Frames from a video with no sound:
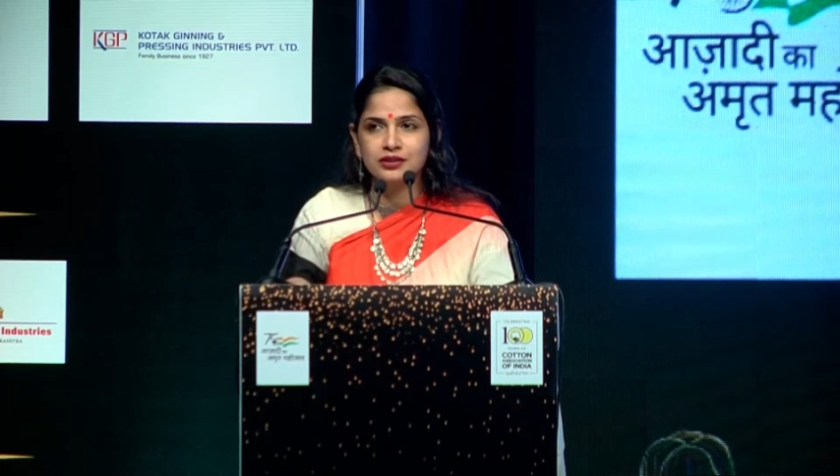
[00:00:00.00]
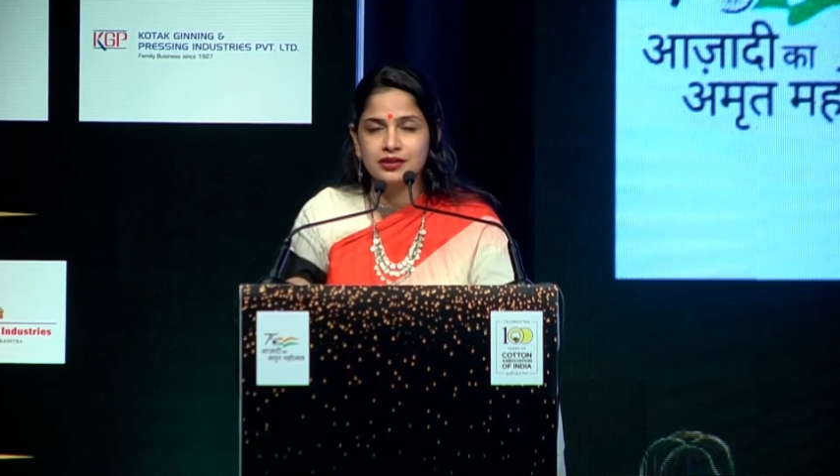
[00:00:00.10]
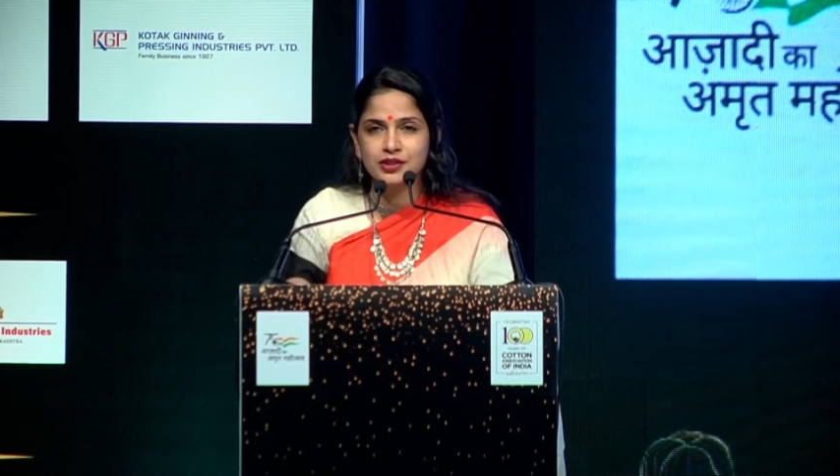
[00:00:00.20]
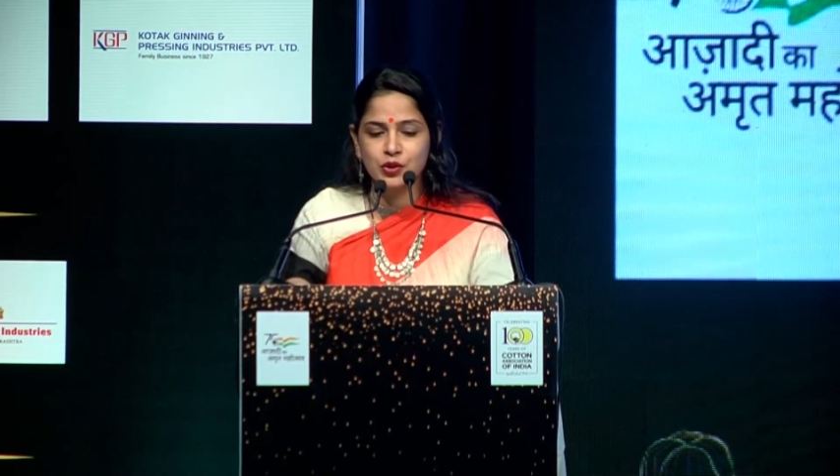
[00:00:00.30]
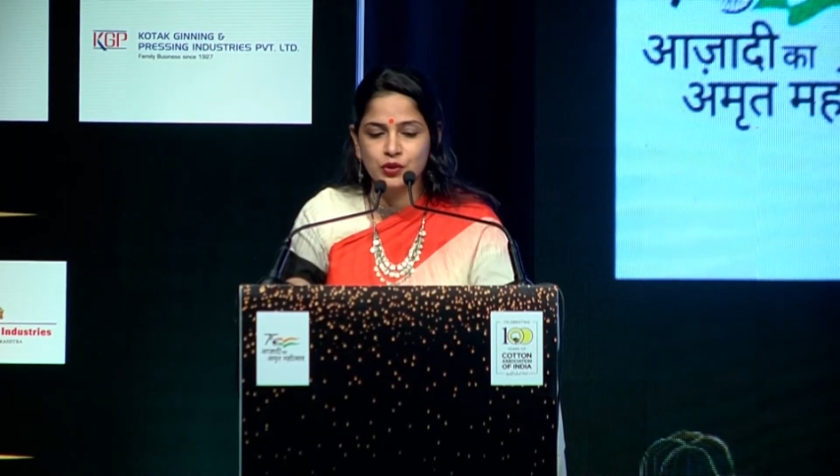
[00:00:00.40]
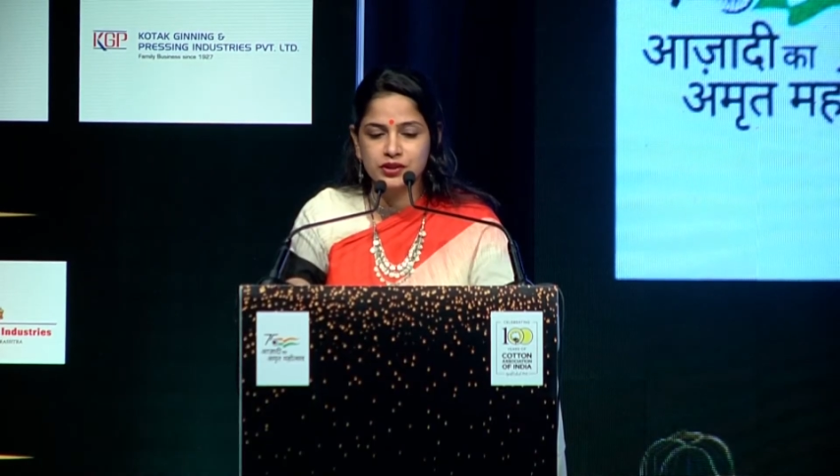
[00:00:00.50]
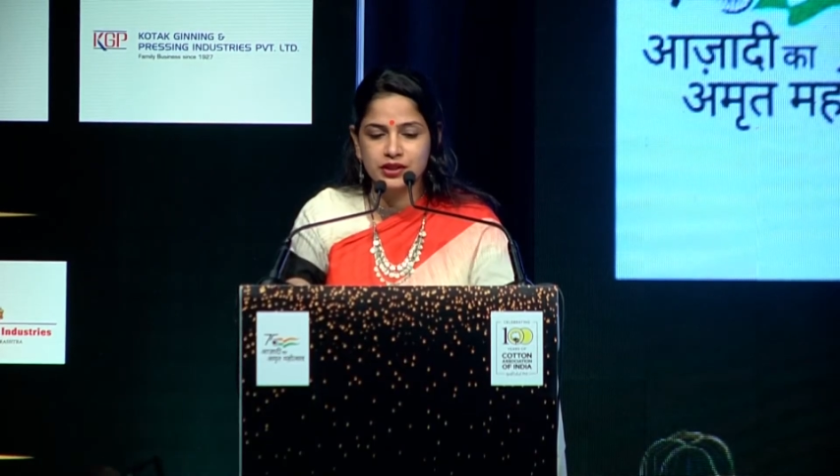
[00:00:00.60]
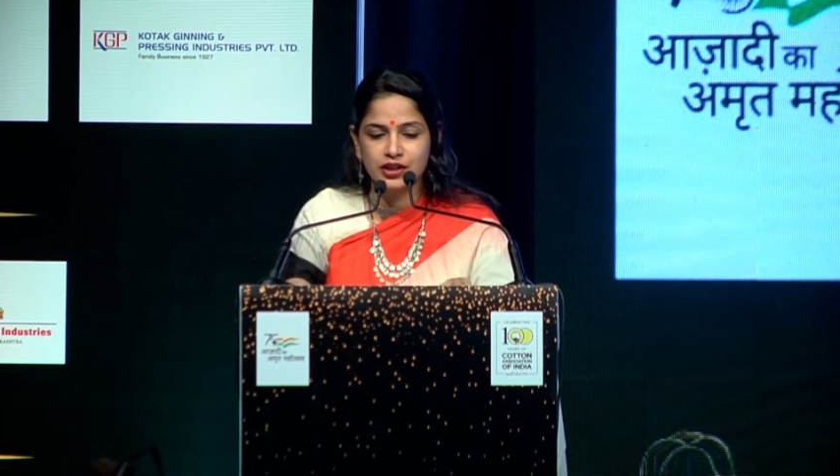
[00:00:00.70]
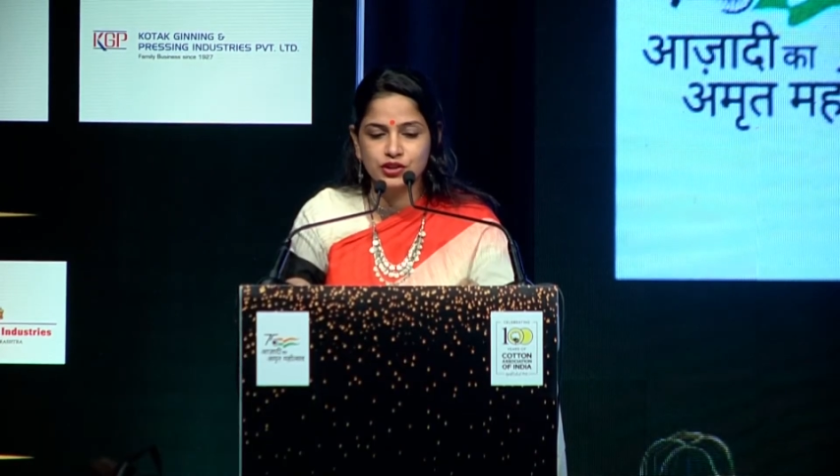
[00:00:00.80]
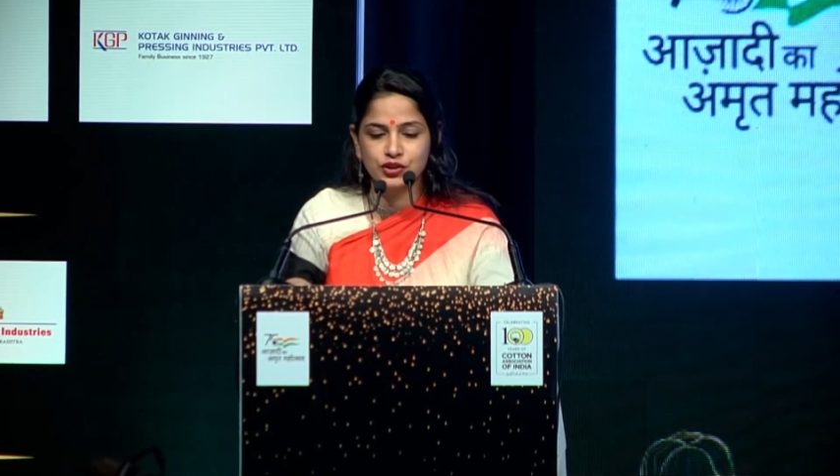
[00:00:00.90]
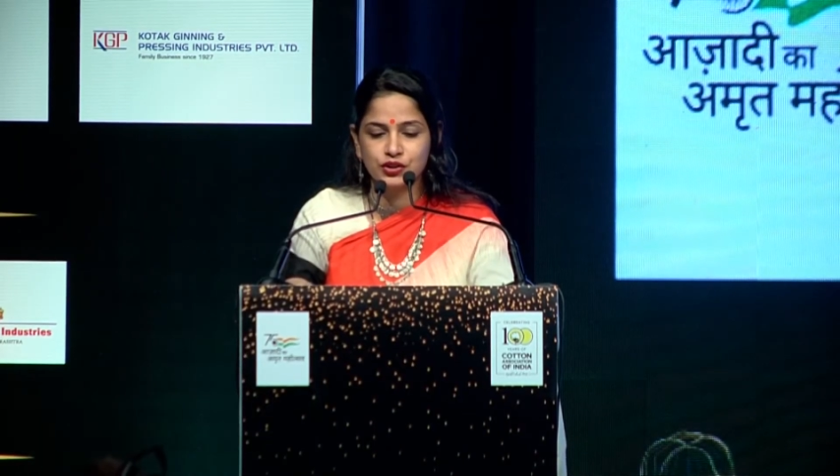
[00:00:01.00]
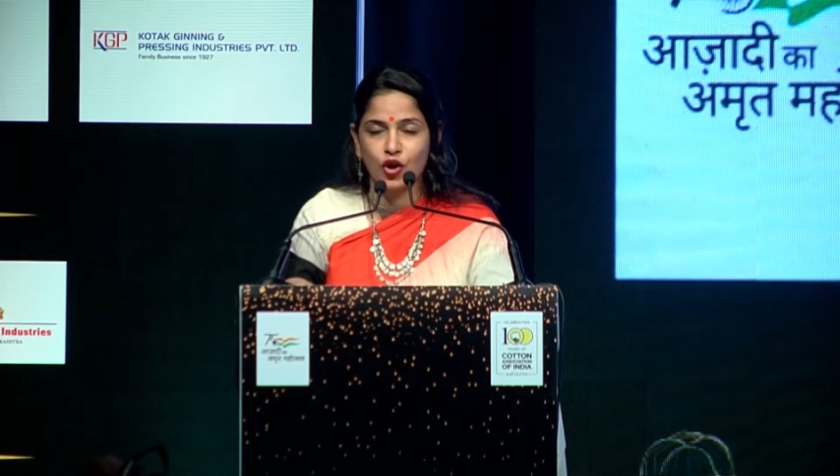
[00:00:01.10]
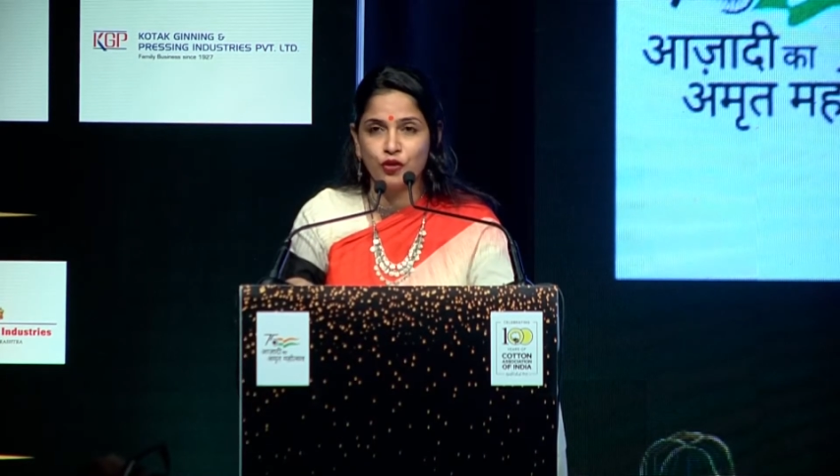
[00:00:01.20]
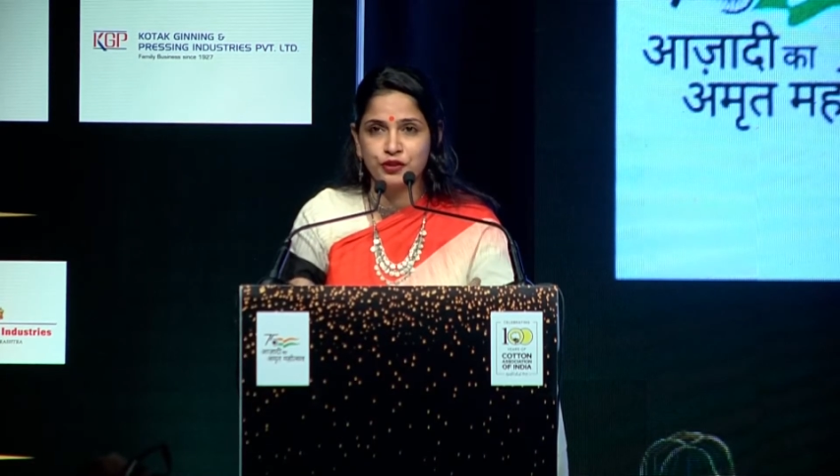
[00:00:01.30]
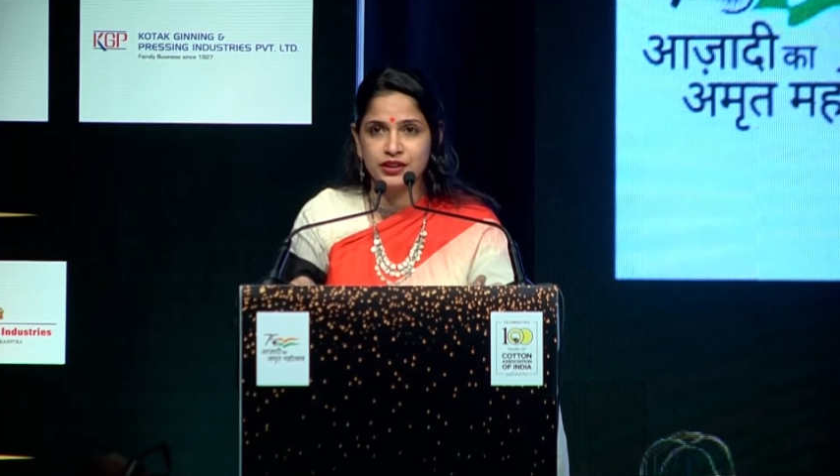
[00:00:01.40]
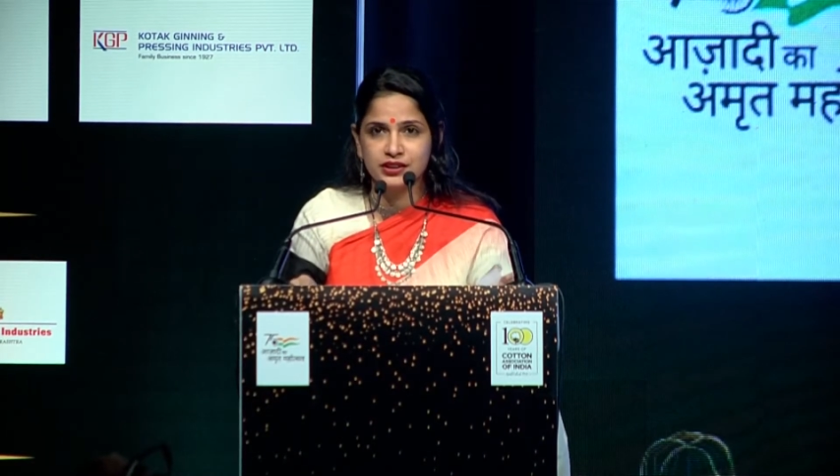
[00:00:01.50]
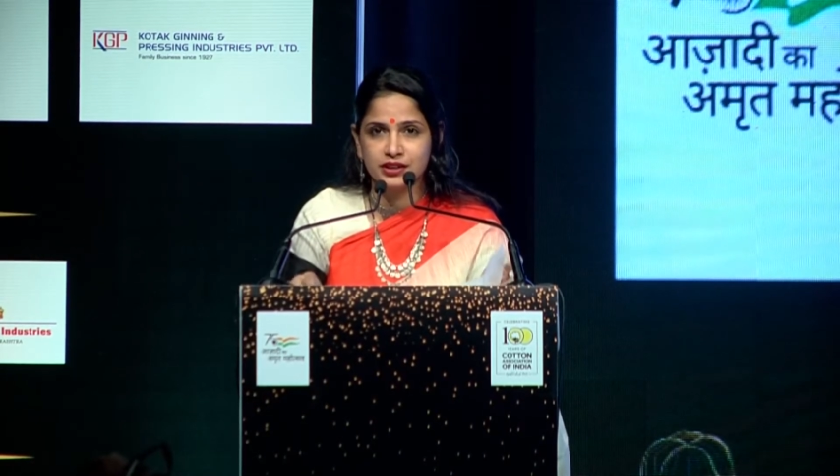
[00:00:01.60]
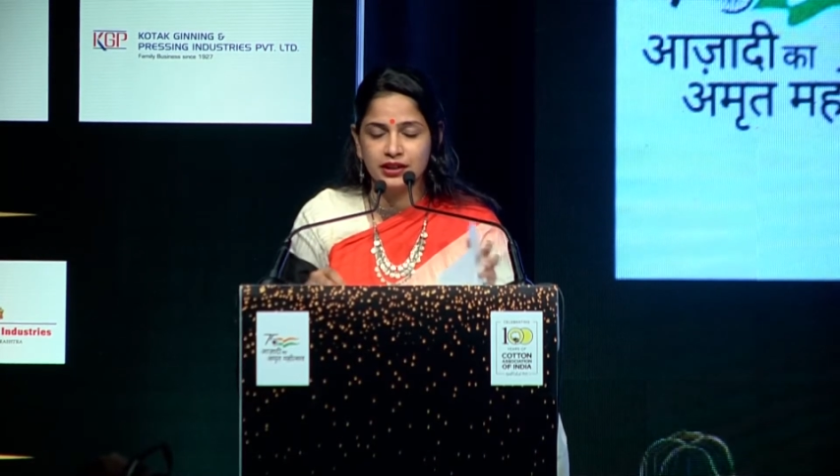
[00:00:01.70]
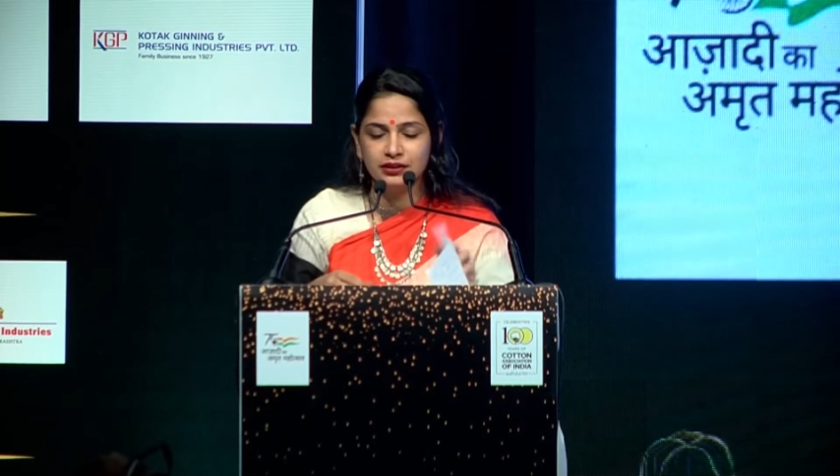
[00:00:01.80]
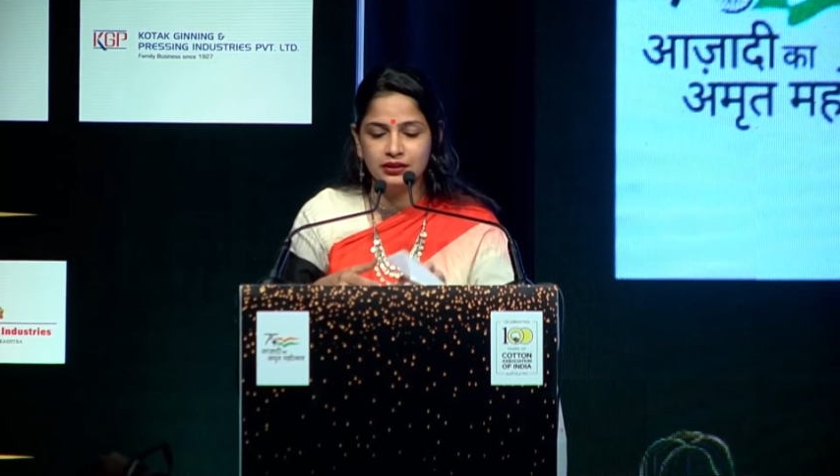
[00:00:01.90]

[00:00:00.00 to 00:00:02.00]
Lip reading: Association of India.